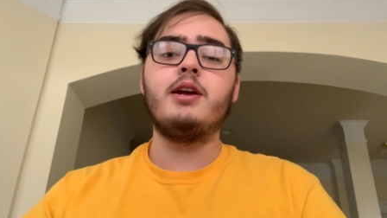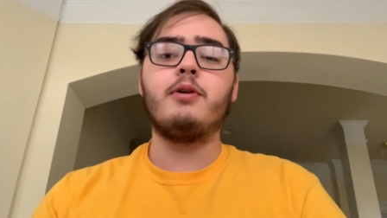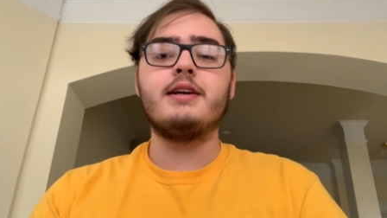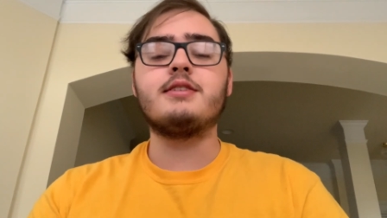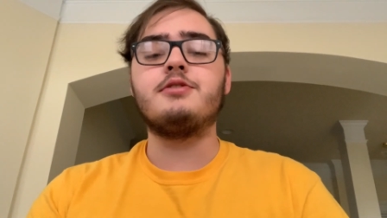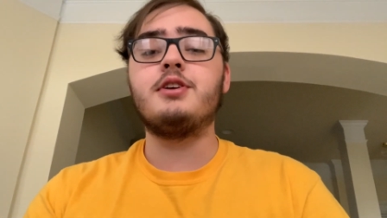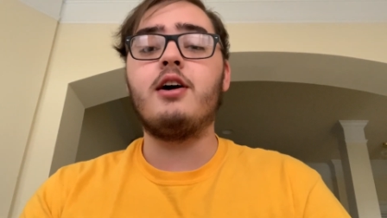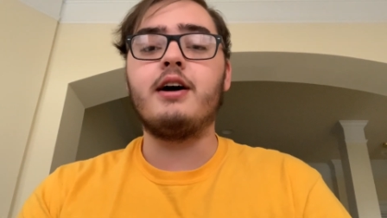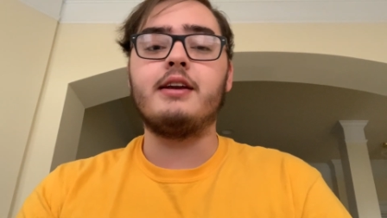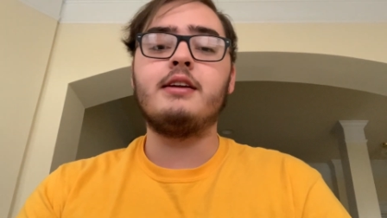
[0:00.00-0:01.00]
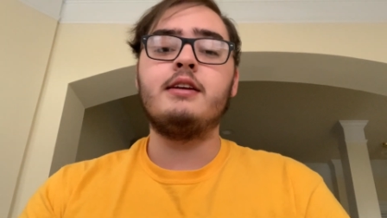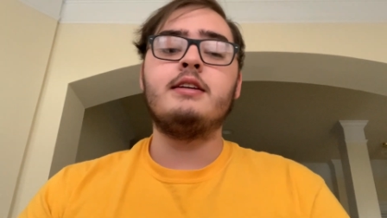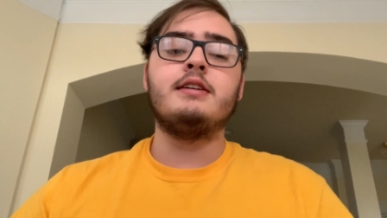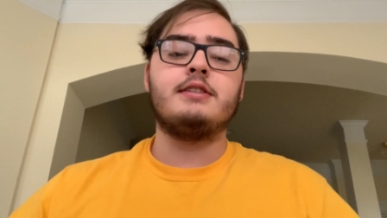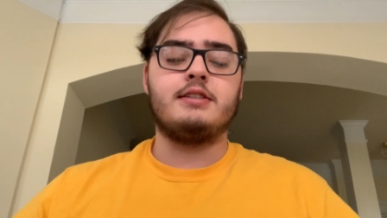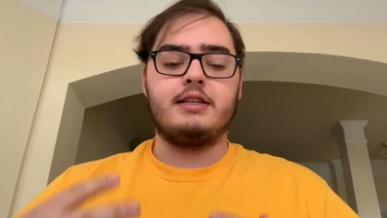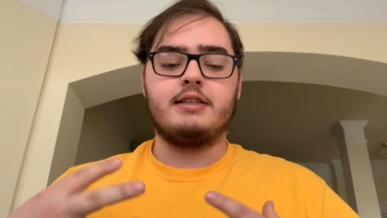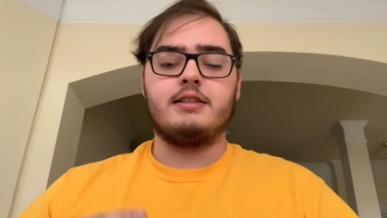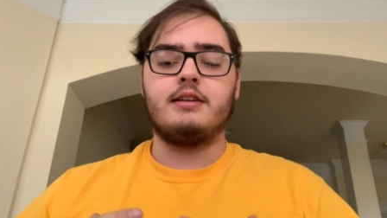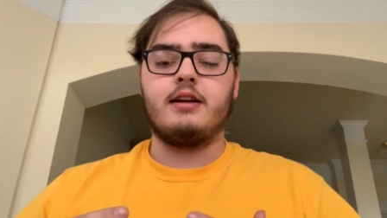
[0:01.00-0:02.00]
Anyway, so Sean
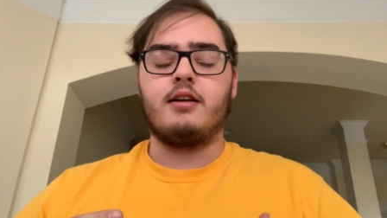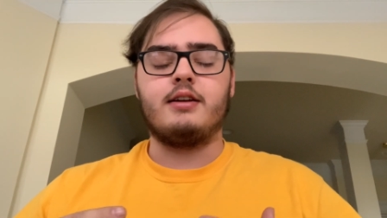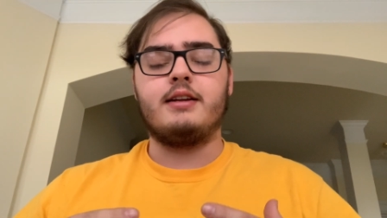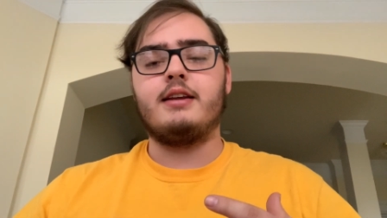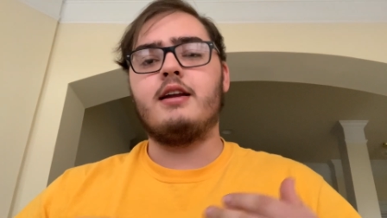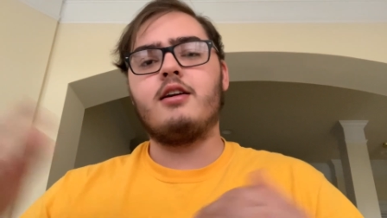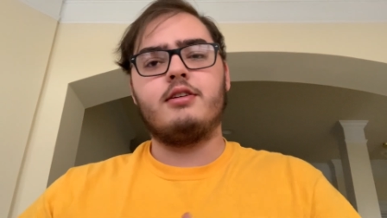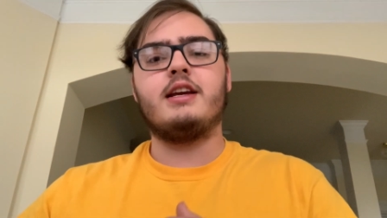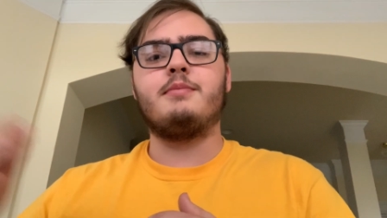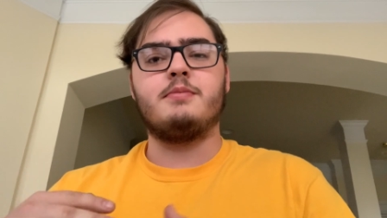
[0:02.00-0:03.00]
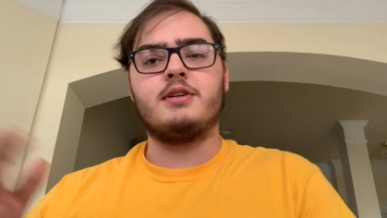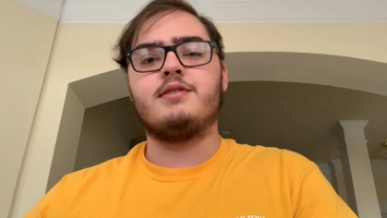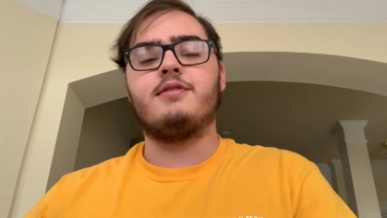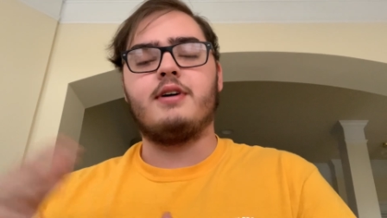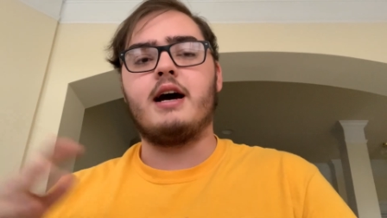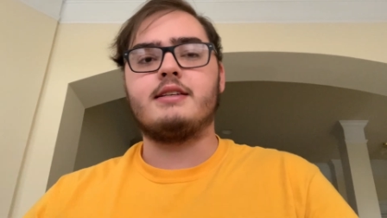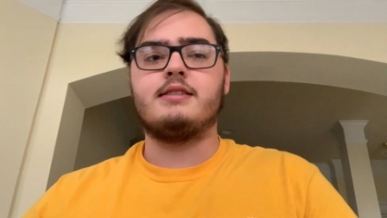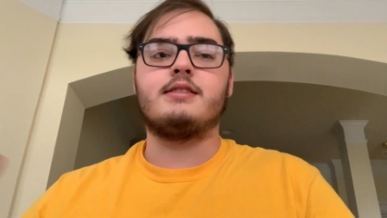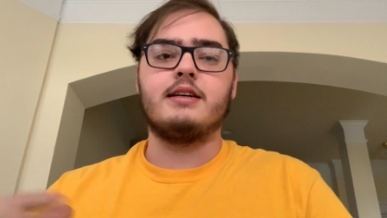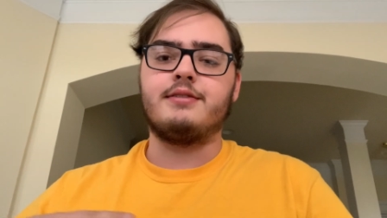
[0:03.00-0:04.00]
suggested, or he not only gave me a bunch of advice
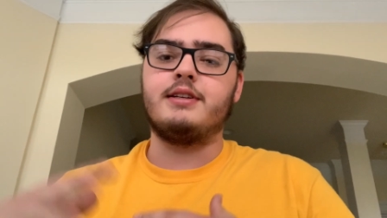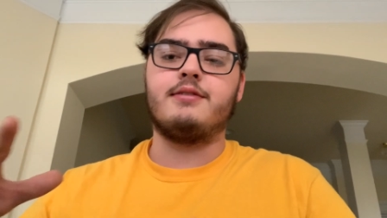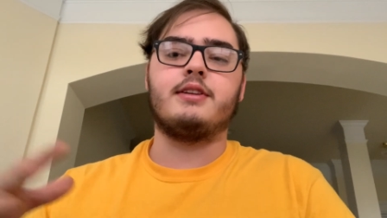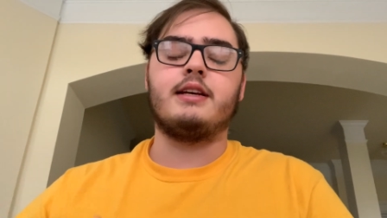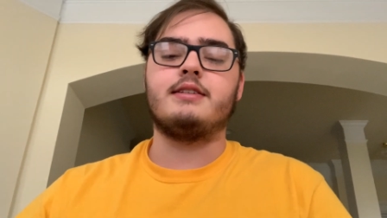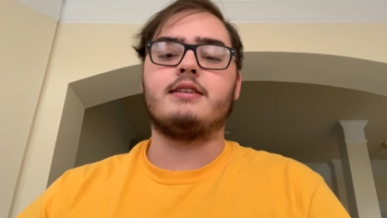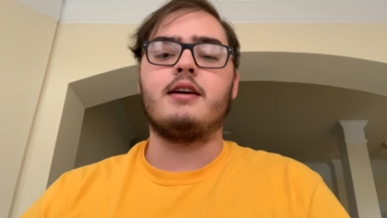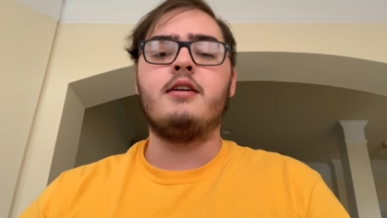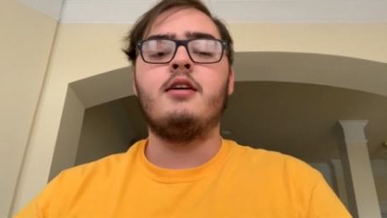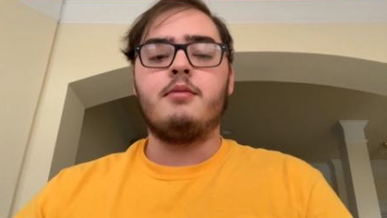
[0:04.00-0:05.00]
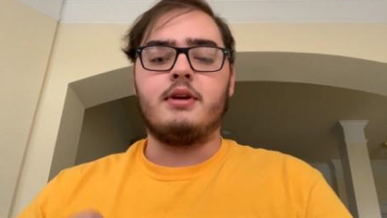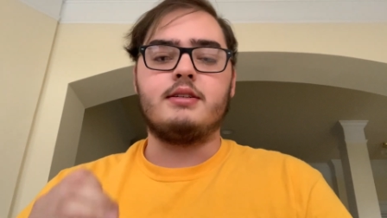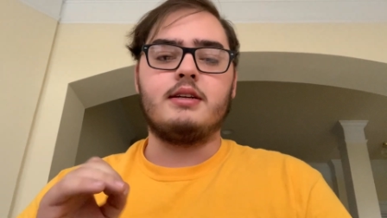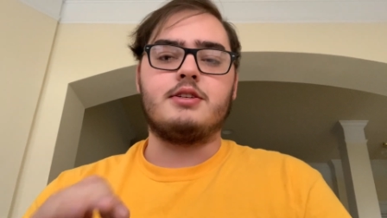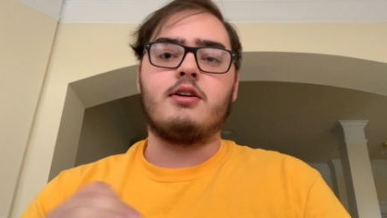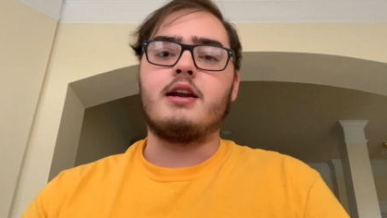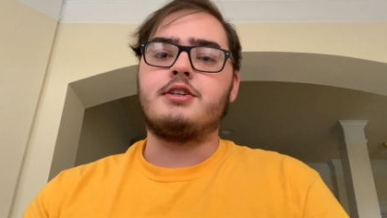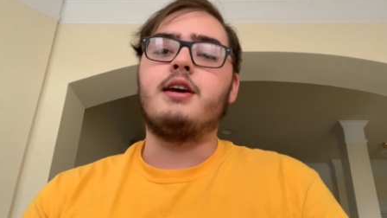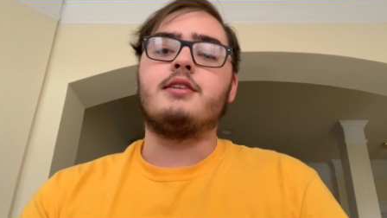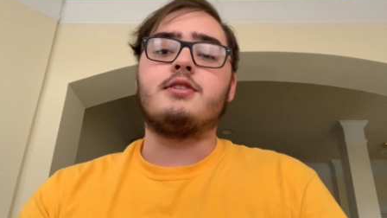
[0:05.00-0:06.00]
and stuff and different things to say, but he said try to
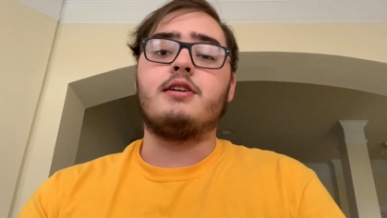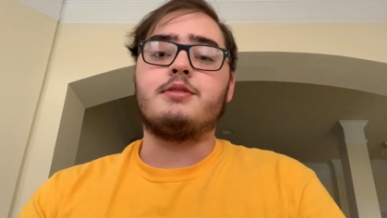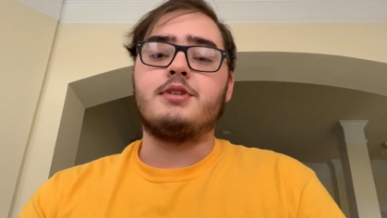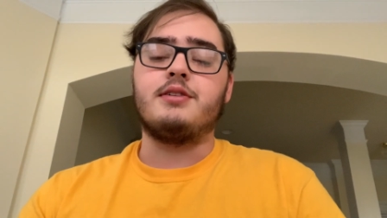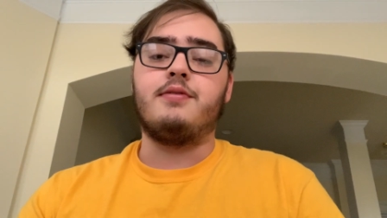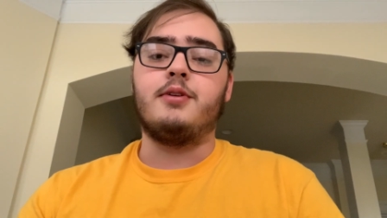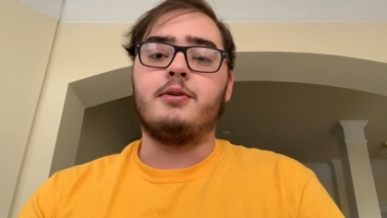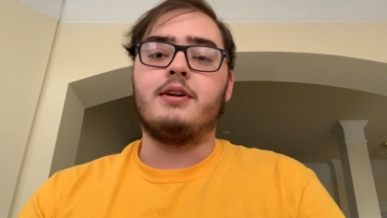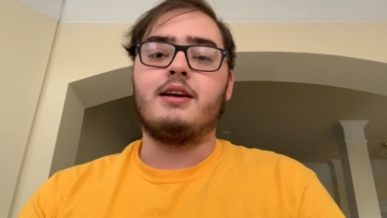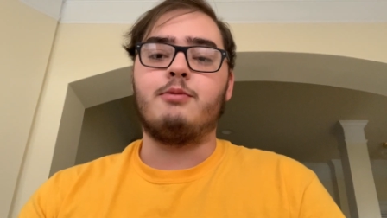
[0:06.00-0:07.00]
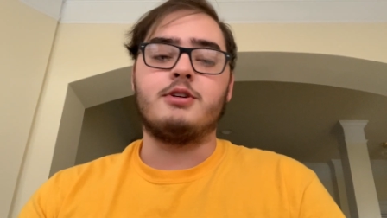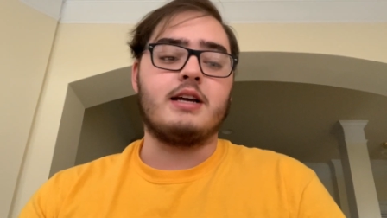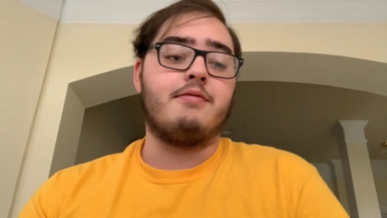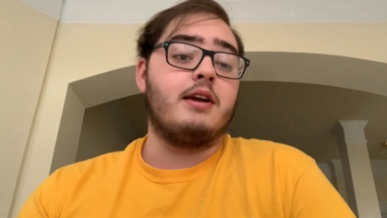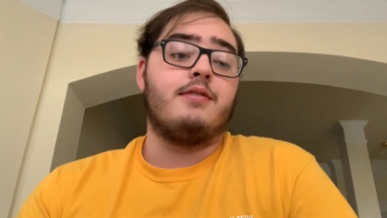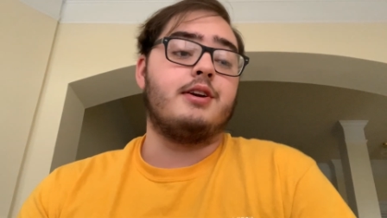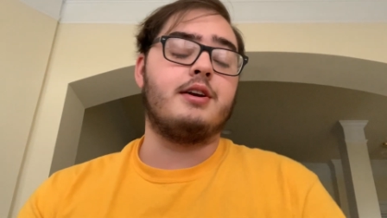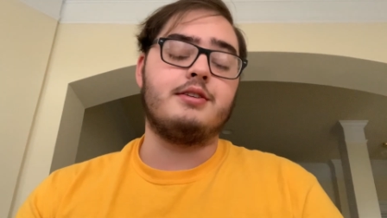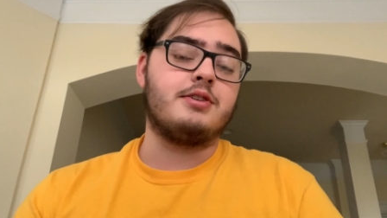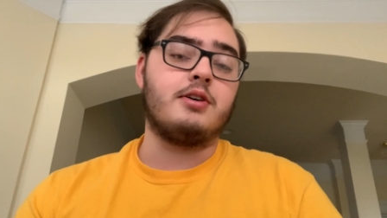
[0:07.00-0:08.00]
check the transmission fluid, and which I've never
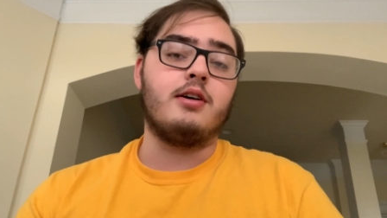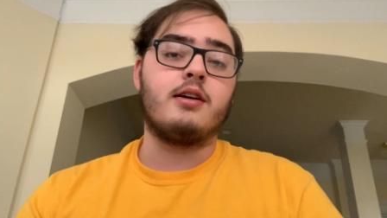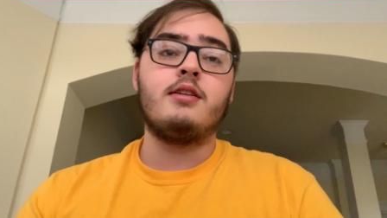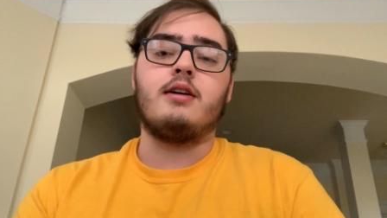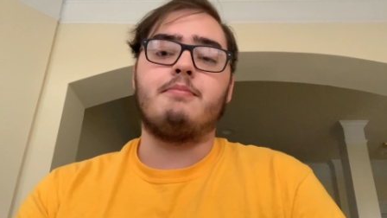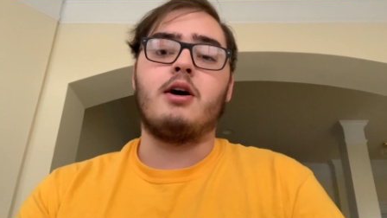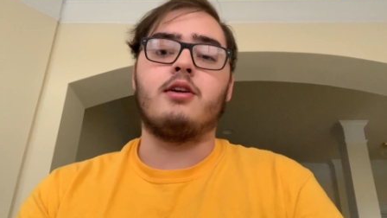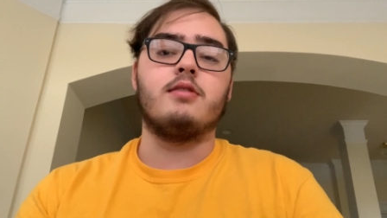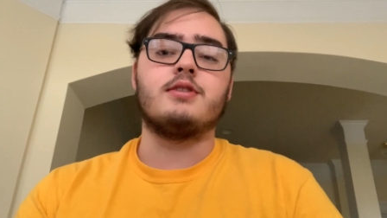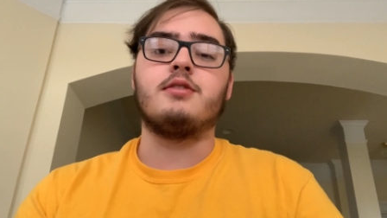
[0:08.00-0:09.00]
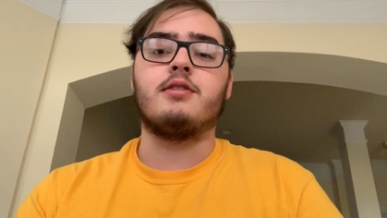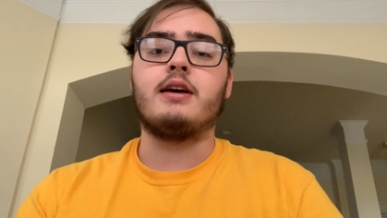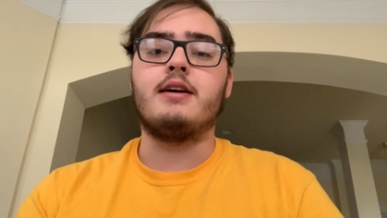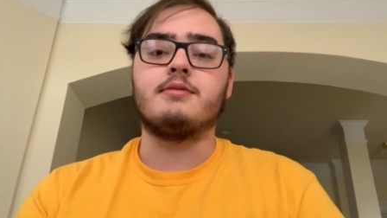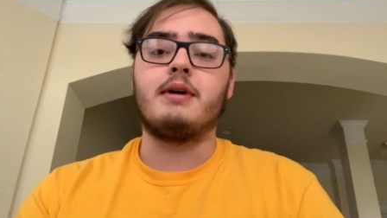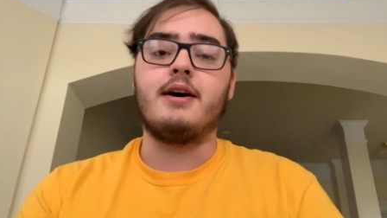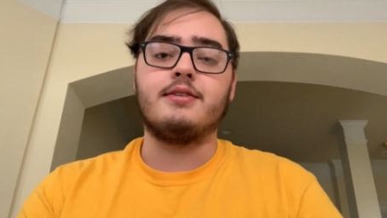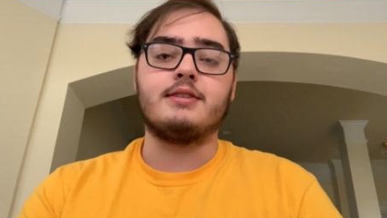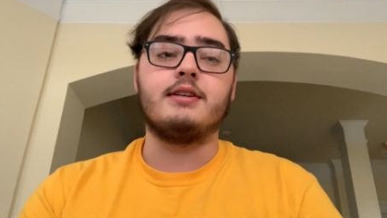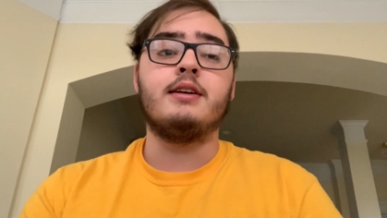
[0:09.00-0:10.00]
done in the truck. I bought it over 200,000
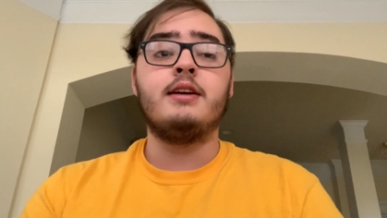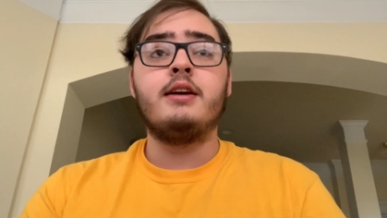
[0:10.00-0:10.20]
miles, and